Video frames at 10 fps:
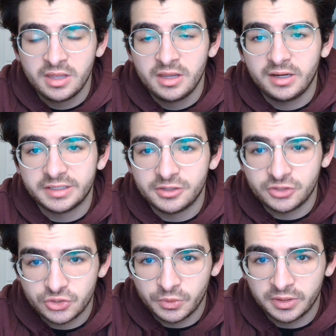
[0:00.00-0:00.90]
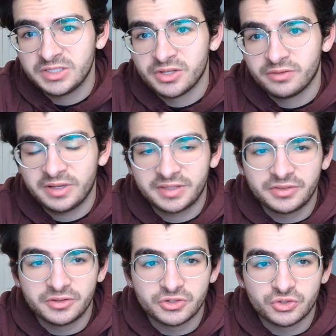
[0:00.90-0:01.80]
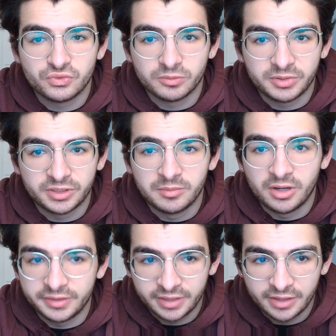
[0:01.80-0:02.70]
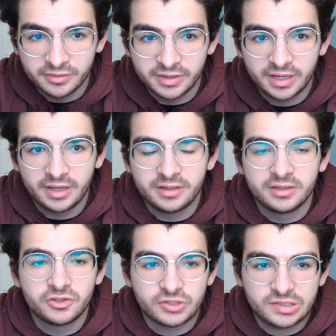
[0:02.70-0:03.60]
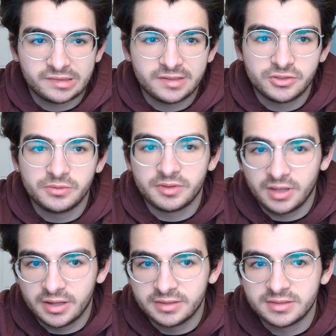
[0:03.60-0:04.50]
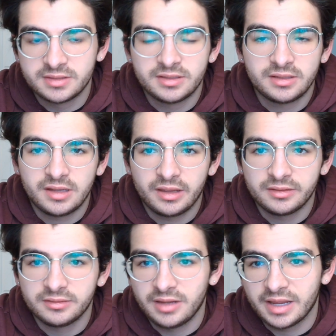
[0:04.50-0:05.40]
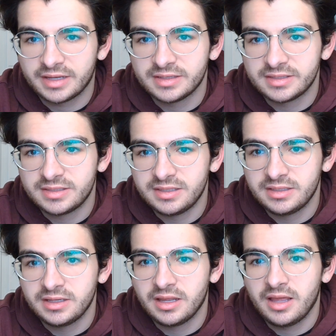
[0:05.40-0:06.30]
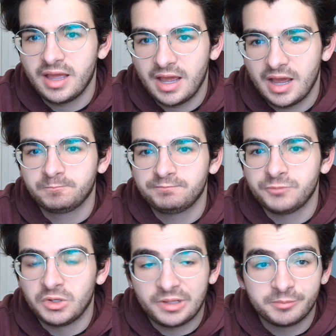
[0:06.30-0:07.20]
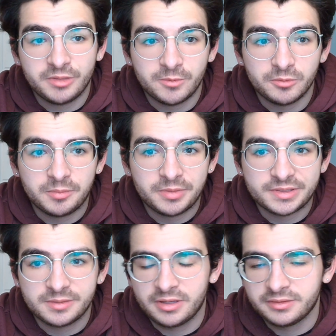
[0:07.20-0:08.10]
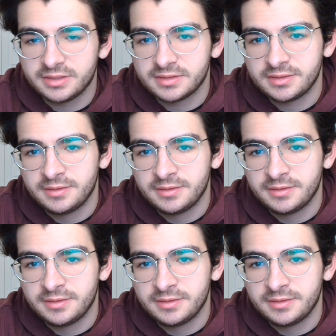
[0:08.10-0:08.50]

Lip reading: and enjoy. So the fact that they're just grouping them all together again, just like they do with guns, I can see how a lot of people would be pissed about this.